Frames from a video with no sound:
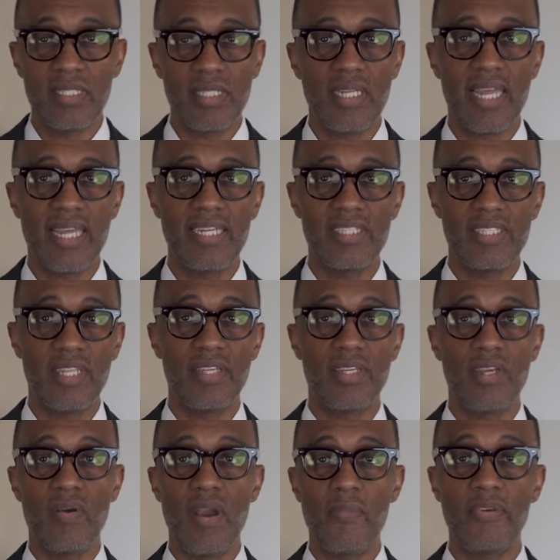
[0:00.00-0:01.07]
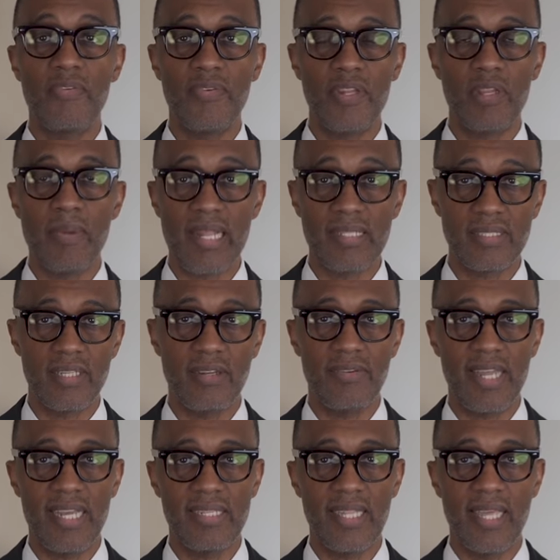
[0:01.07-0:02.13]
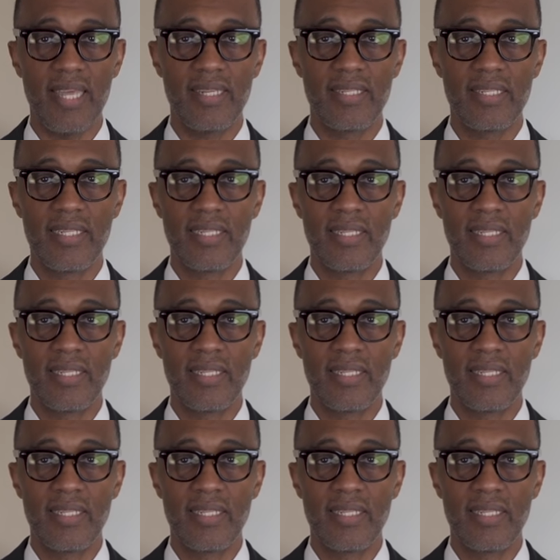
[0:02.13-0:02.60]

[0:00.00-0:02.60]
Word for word: to let each other know how we feel about stuff like that.